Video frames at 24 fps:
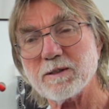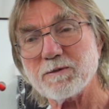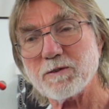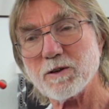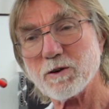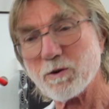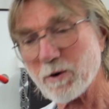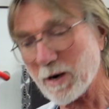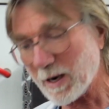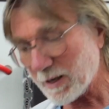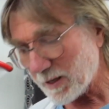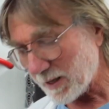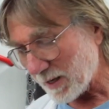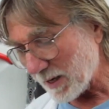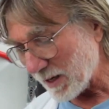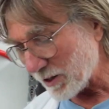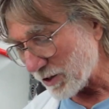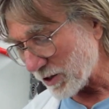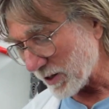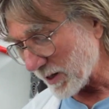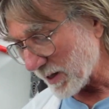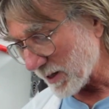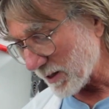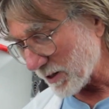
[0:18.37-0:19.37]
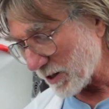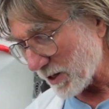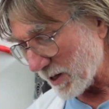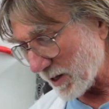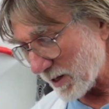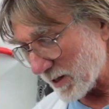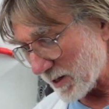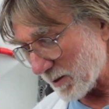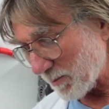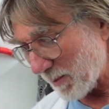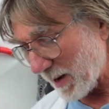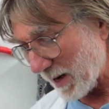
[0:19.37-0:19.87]
If you crank the engine, it'll
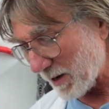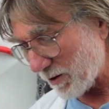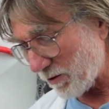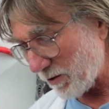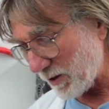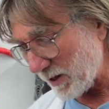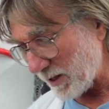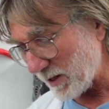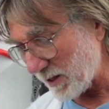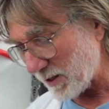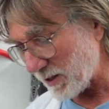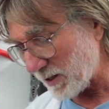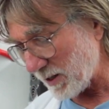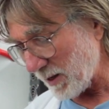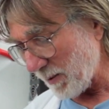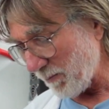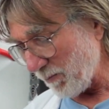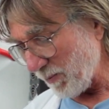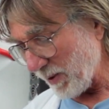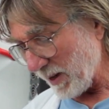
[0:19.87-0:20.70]
charge the batteries.